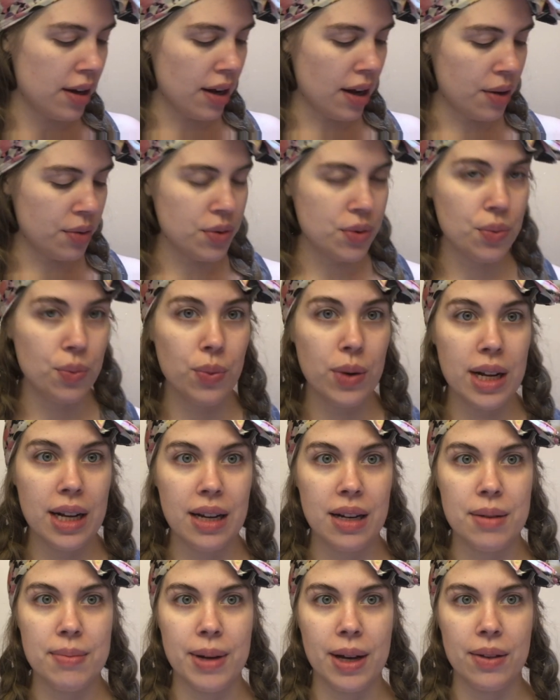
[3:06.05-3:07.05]
I was
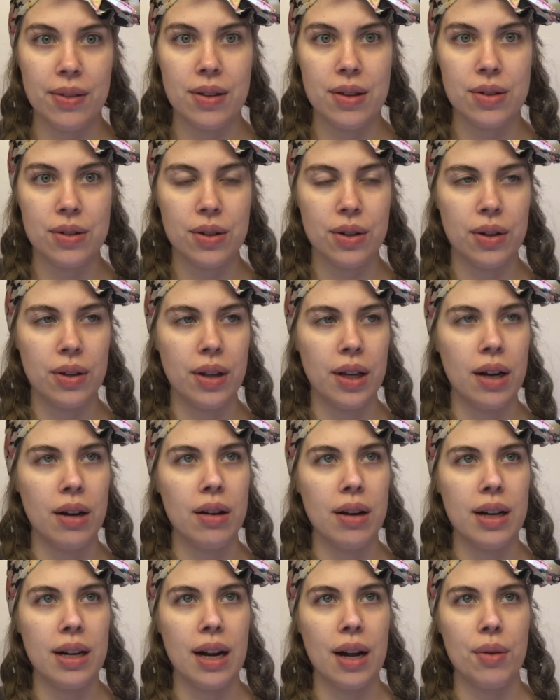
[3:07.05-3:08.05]
reading about this earlier,
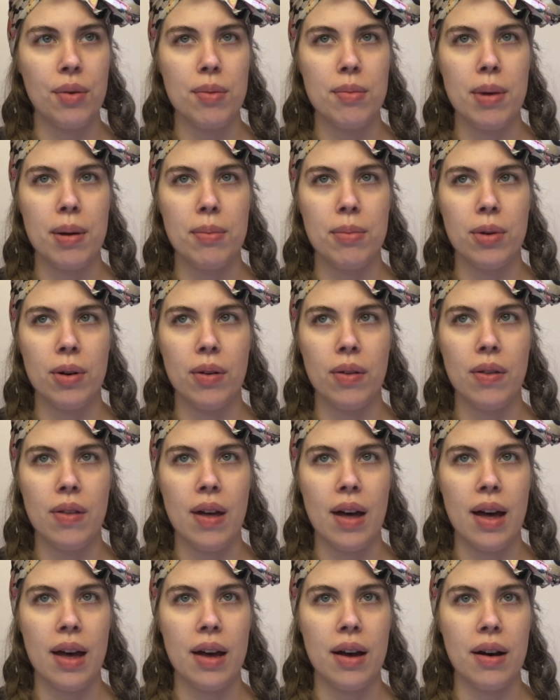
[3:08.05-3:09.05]
and I remember
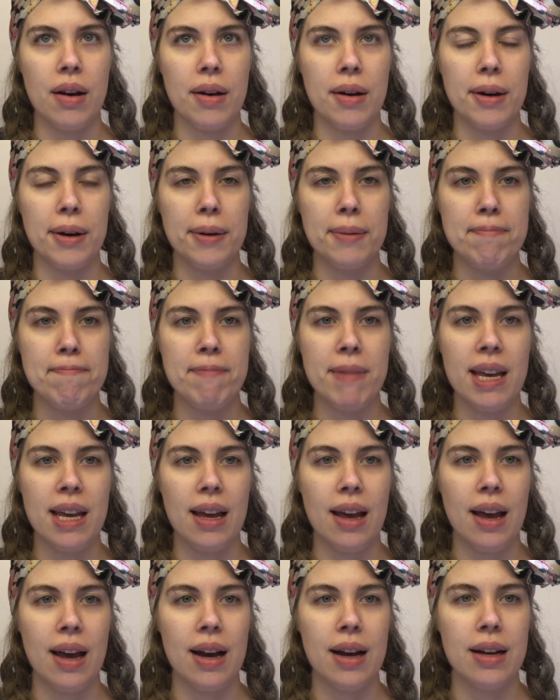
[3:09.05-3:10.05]
that
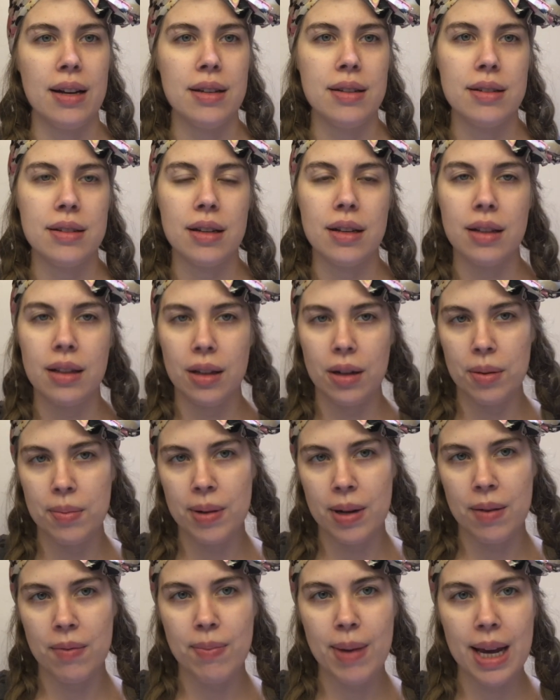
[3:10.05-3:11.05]
it has a little
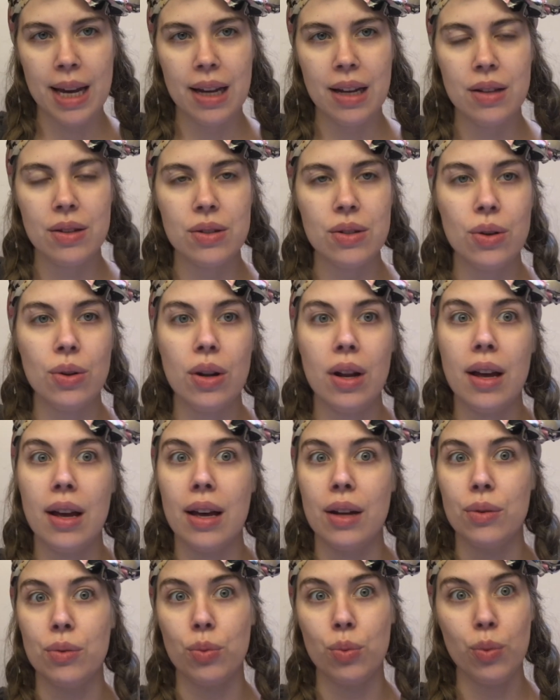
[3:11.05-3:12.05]
bit of baking soda
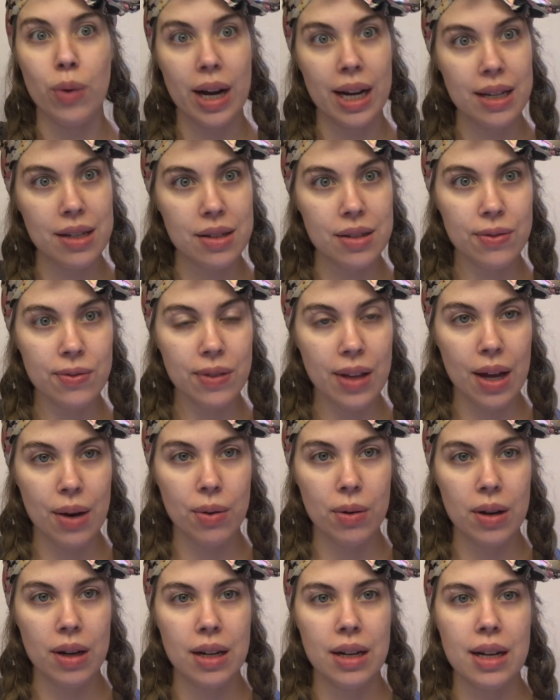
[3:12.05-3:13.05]
and rice
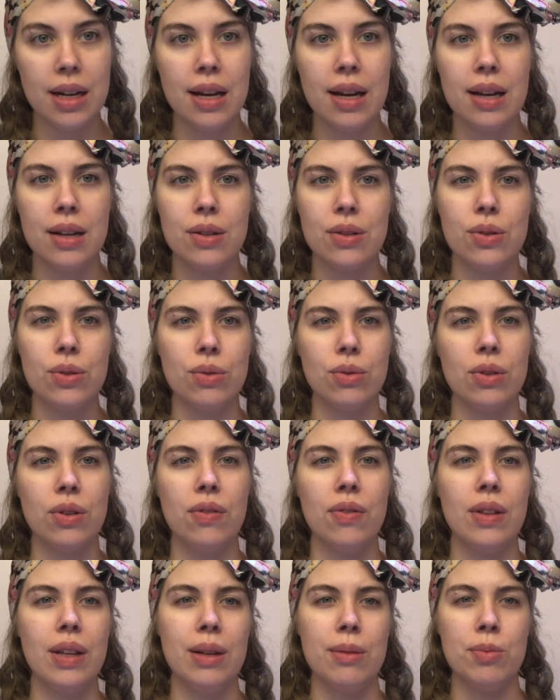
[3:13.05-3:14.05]
flour in it as sort
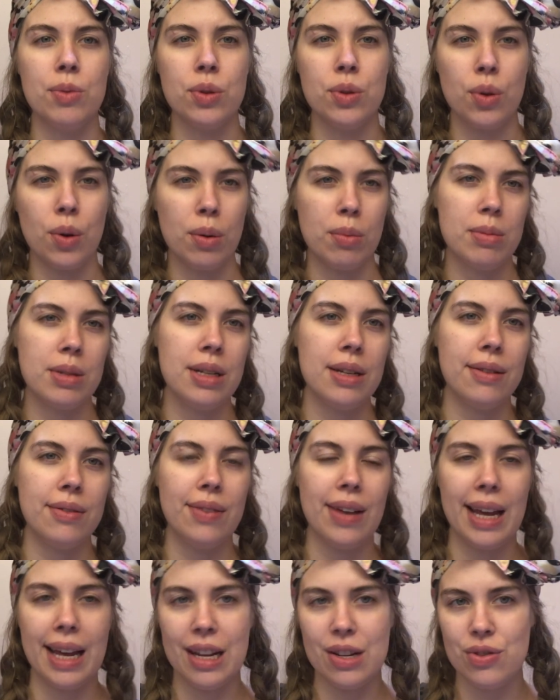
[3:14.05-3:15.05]
of the absorptive
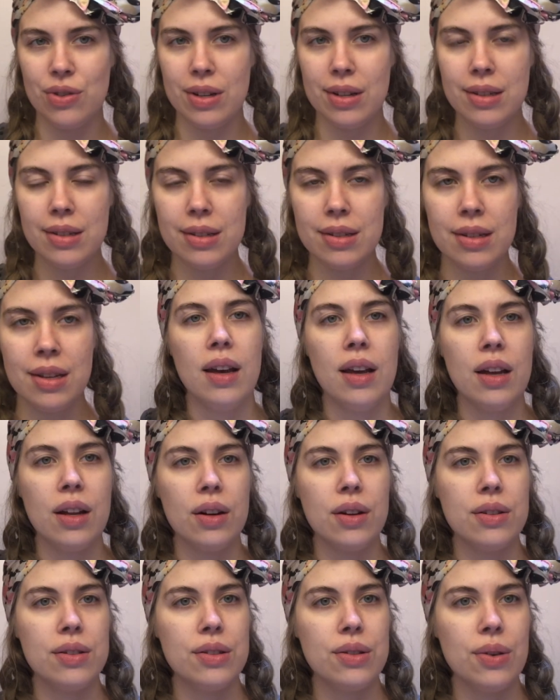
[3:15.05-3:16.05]
agents. It
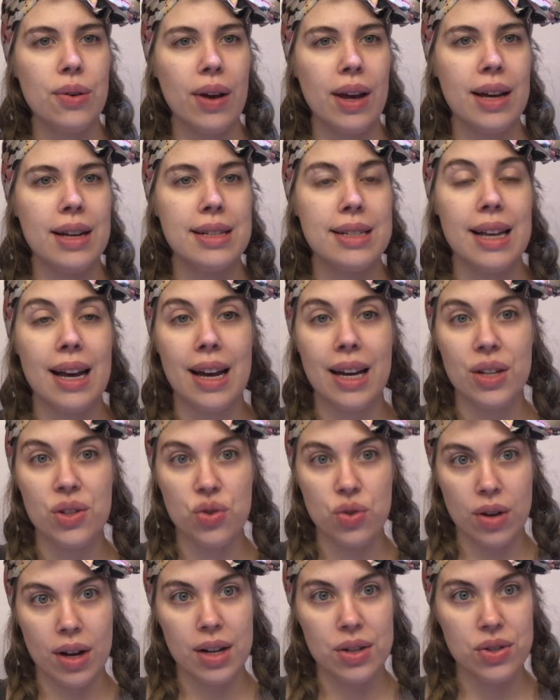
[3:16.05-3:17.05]
also has
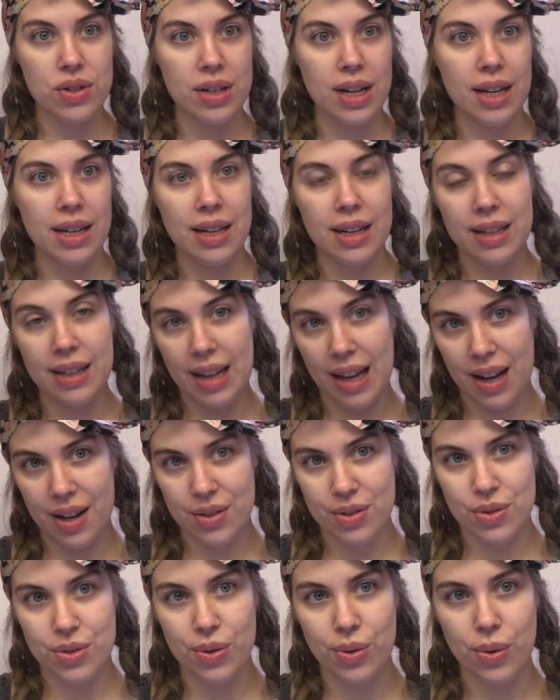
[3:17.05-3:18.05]
hydrogenated
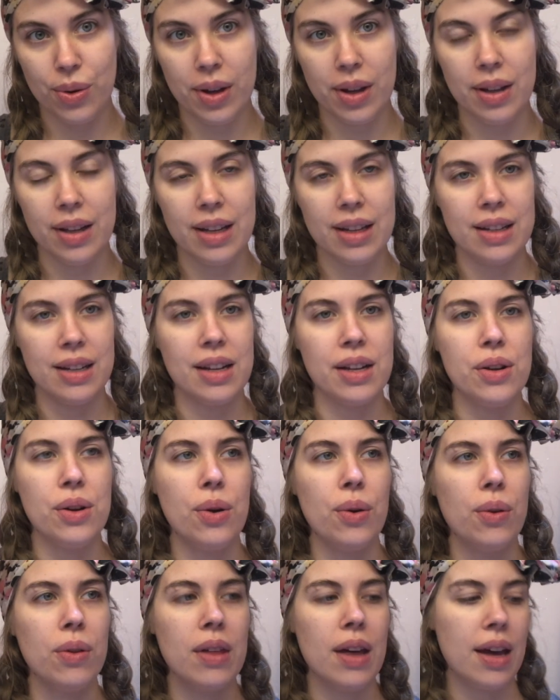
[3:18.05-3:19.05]
castor oil, and I
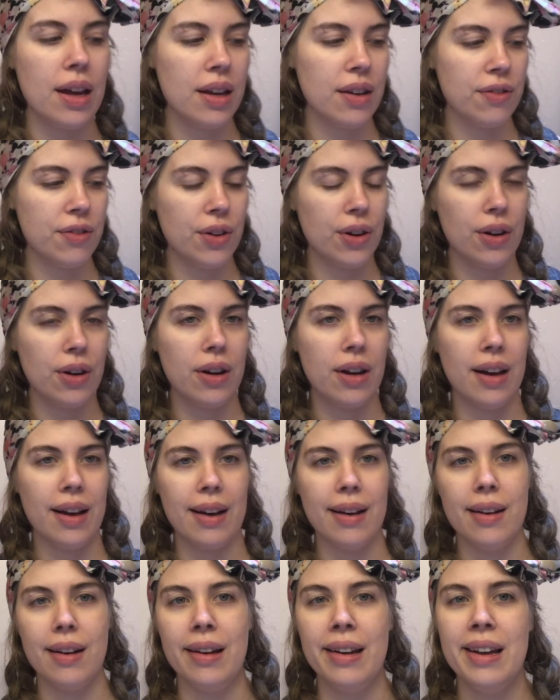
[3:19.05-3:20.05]
know that if you're
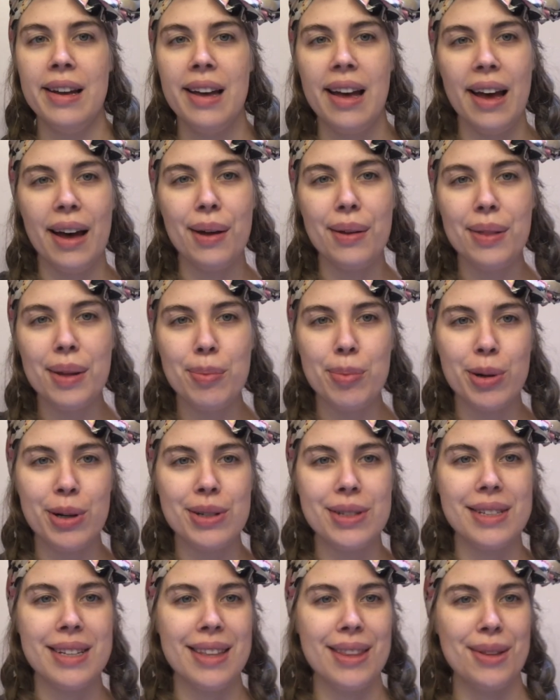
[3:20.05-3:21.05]
a healthy
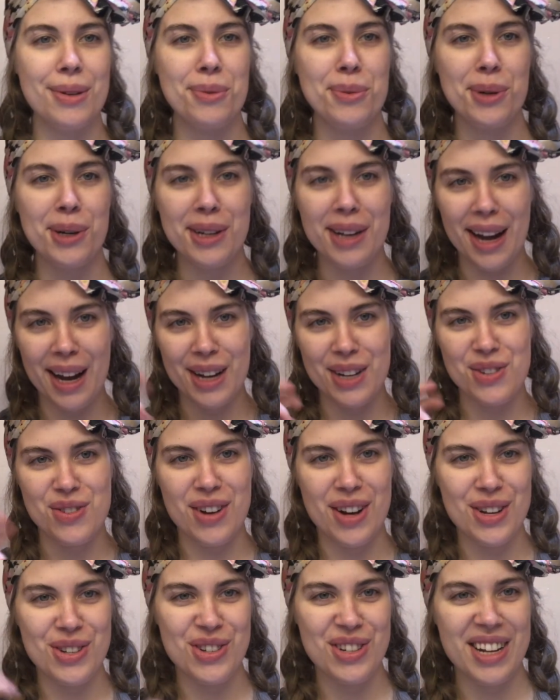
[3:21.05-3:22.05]
person, the word
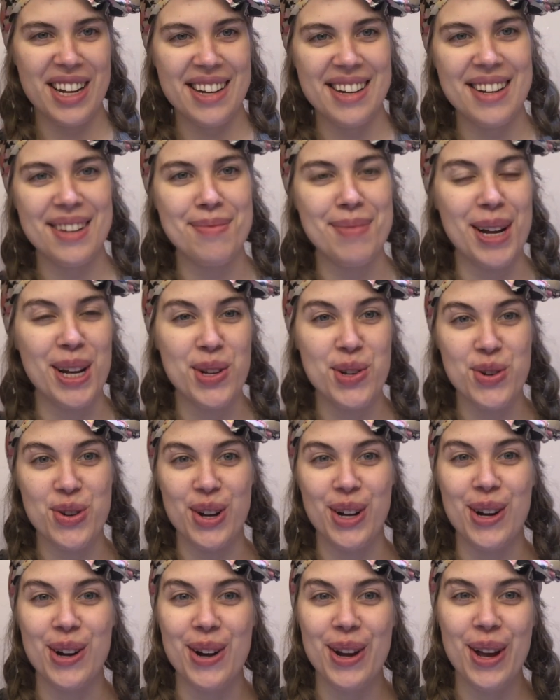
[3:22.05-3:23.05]
hydrogenated might
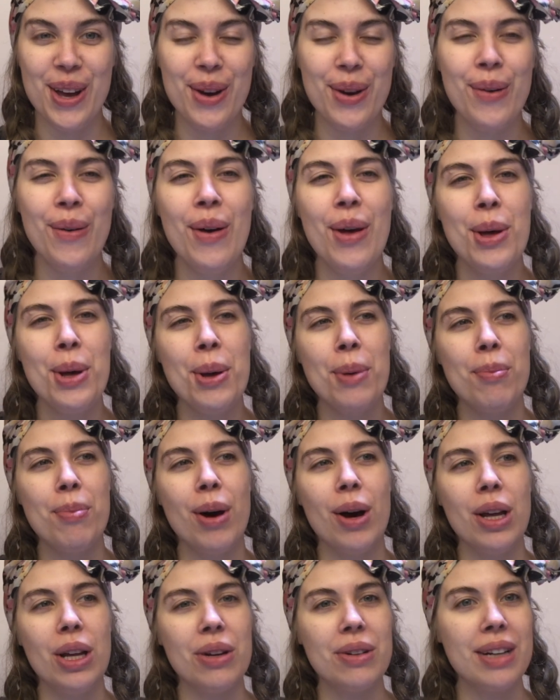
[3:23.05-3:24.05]
trigger you,
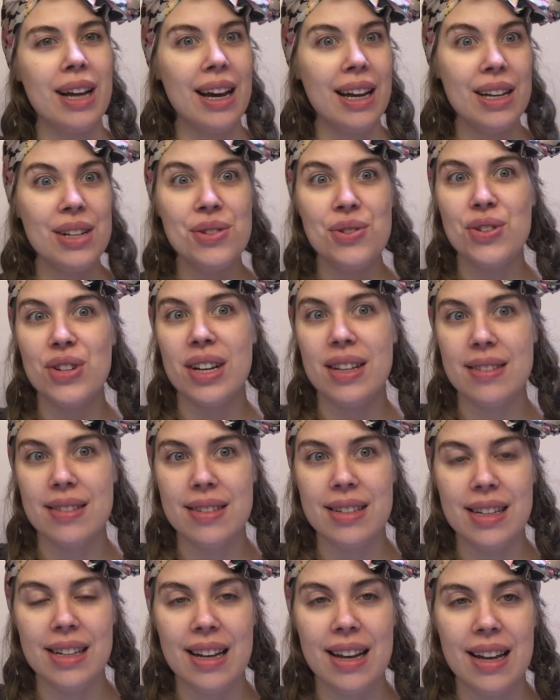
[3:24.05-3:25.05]
but you're not
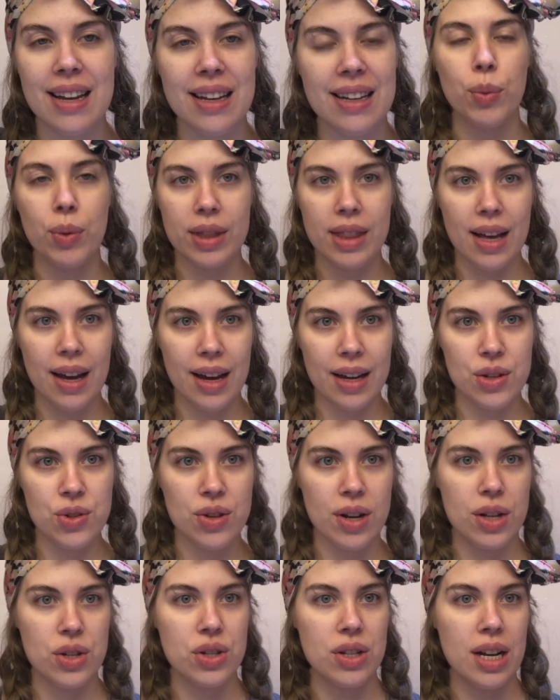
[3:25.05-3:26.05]
ingesting it. What the
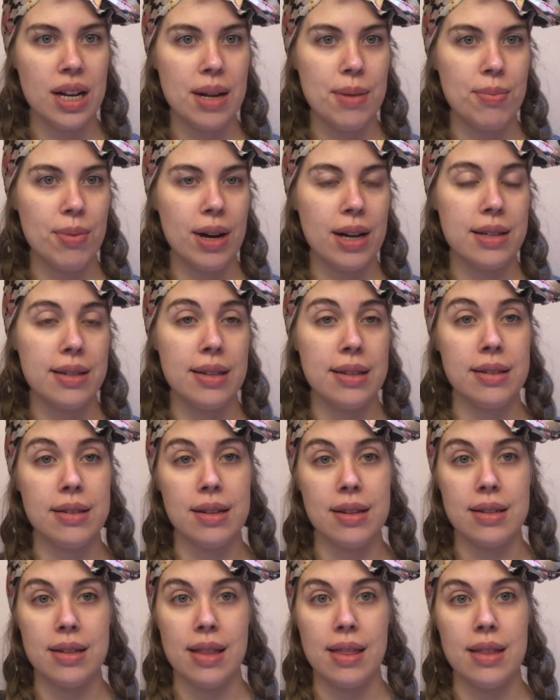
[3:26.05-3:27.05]
hydrogenating process
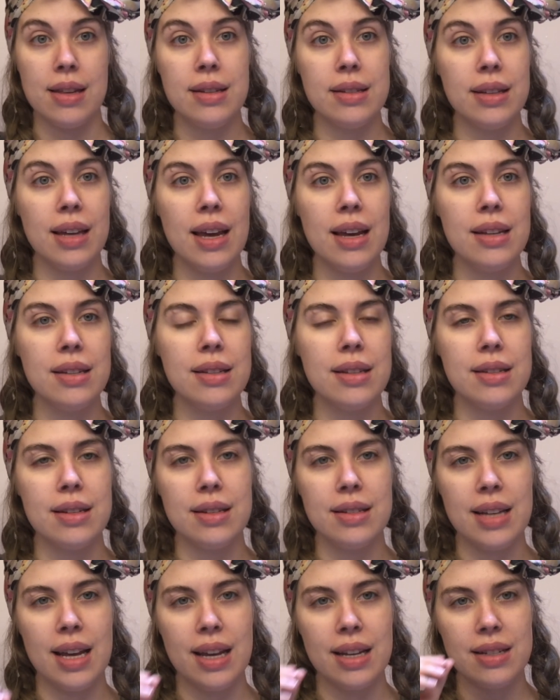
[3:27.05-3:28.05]
does in this case is
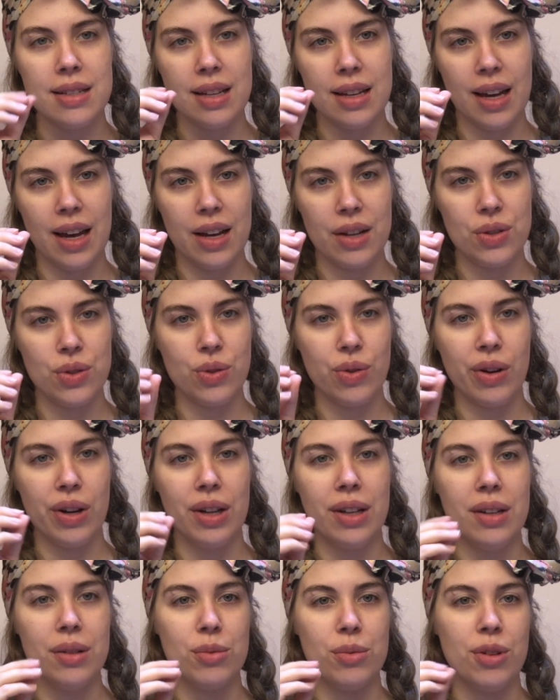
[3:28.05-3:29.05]
it takes the castor
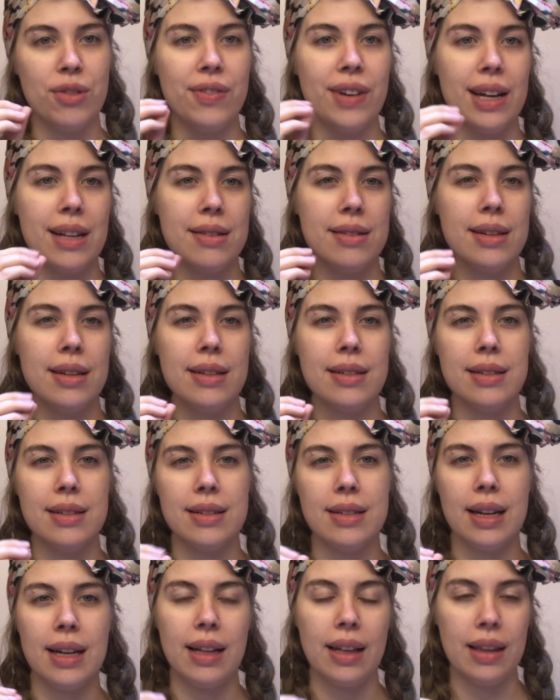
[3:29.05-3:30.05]
oil and refines it into
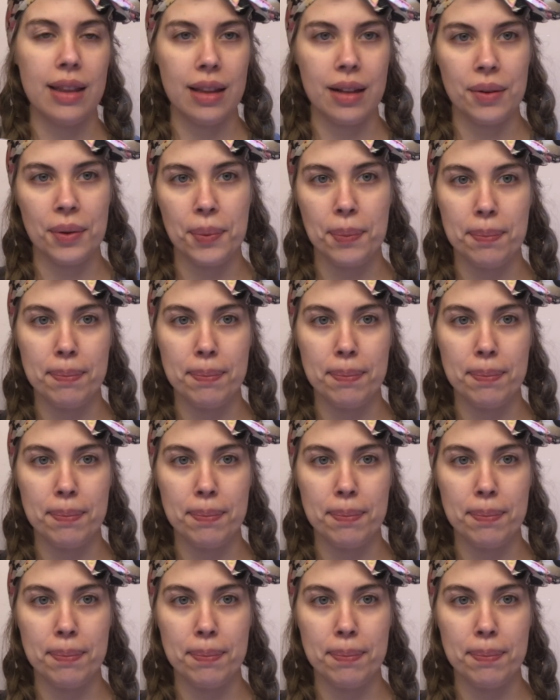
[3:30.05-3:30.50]
tiny little